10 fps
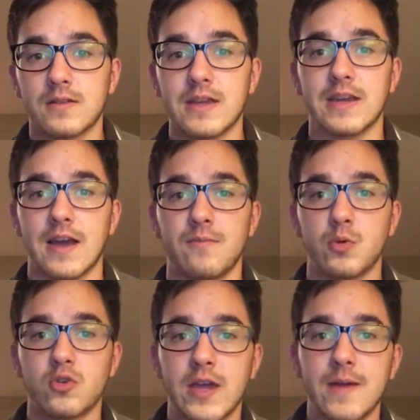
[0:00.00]
getting out of
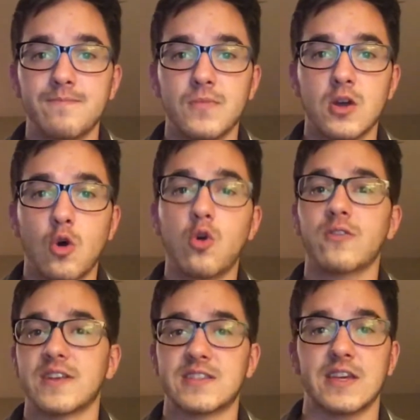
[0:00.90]
boot camp, or
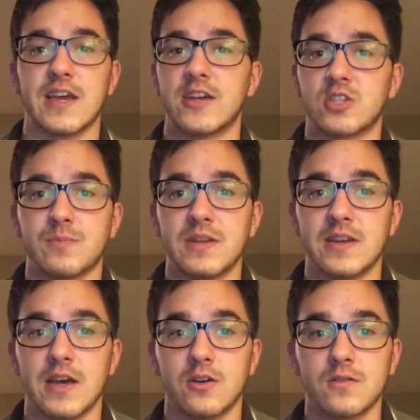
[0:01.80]
unless they get NJP
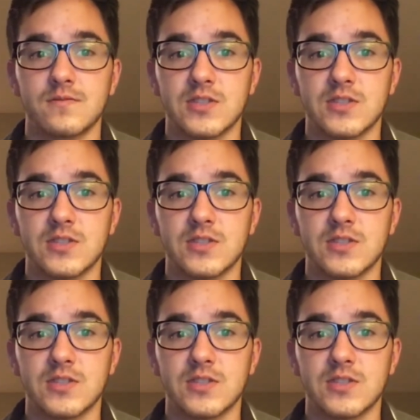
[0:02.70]
to hell.